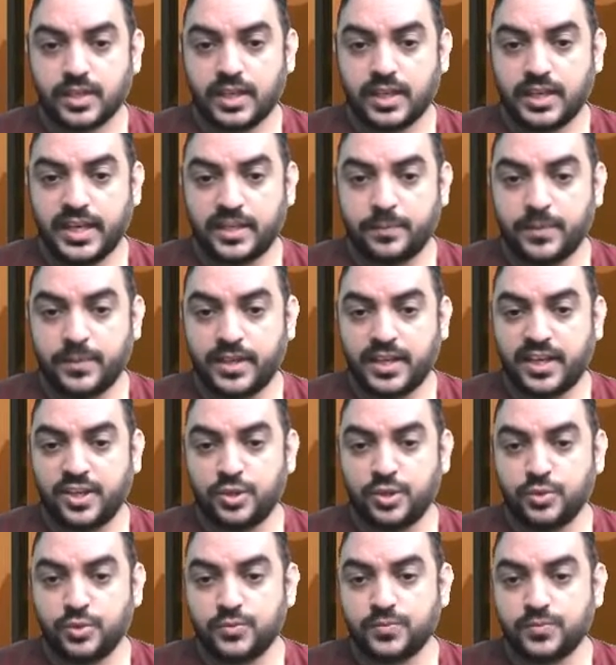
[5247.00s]
Let me tell
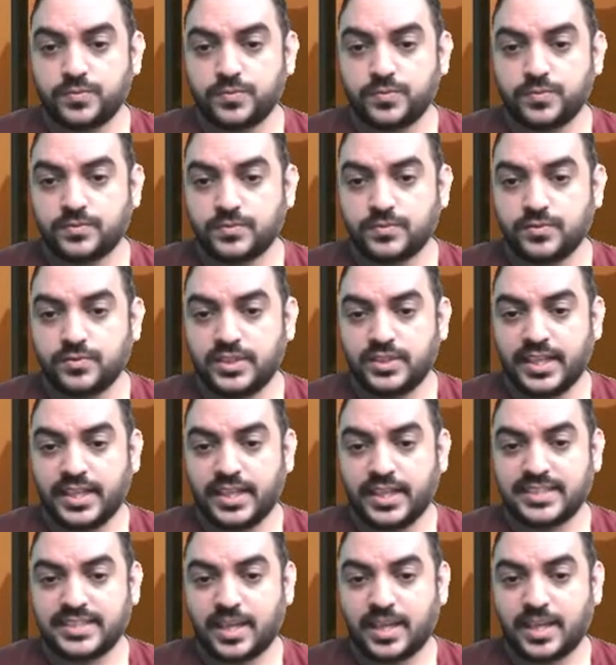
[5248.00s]
you with an
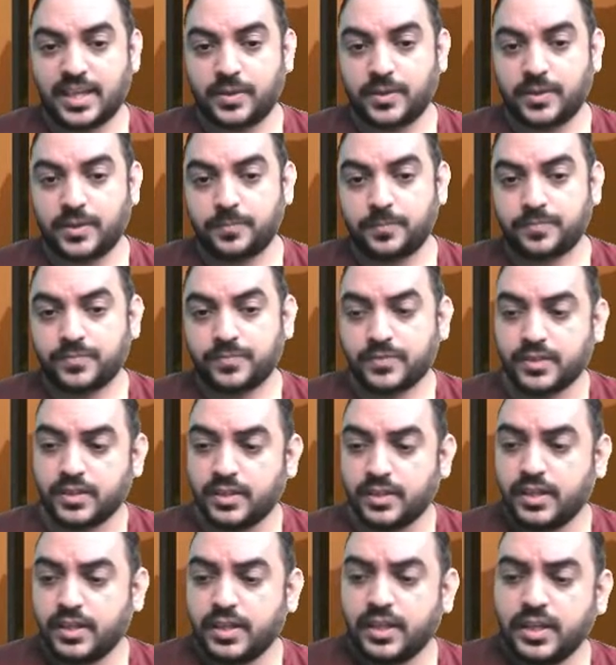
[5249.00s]
example.
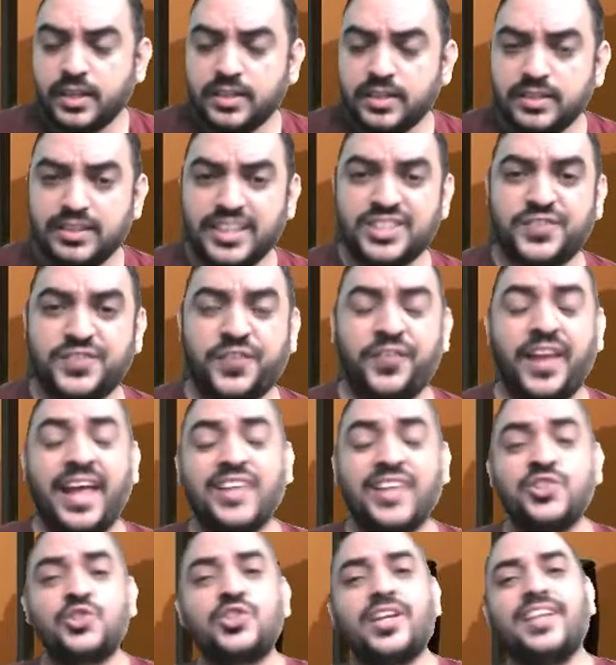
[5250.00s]
This
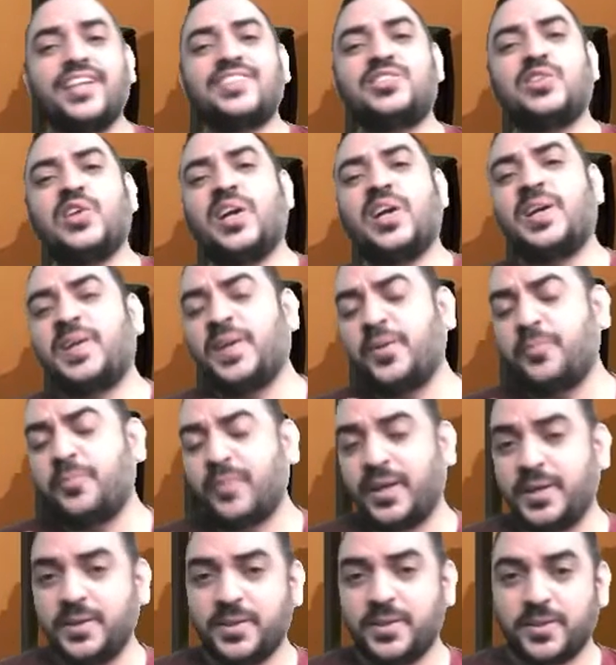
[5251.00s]
franchisee
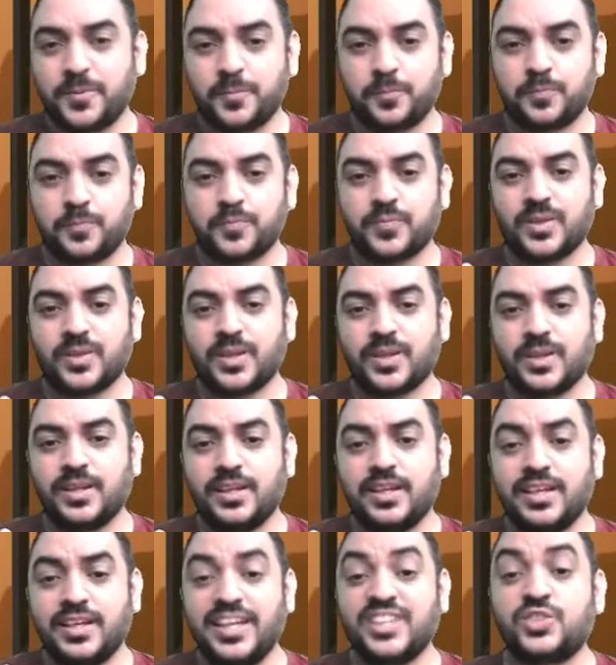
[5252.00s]
agreement
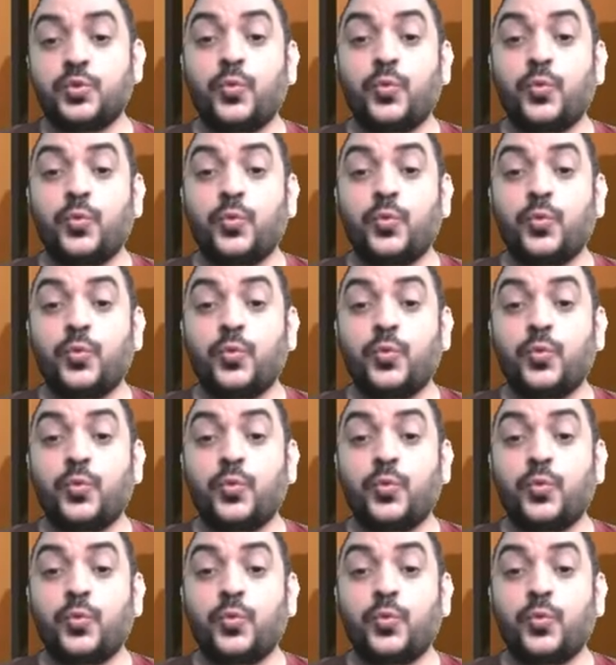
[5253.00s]
is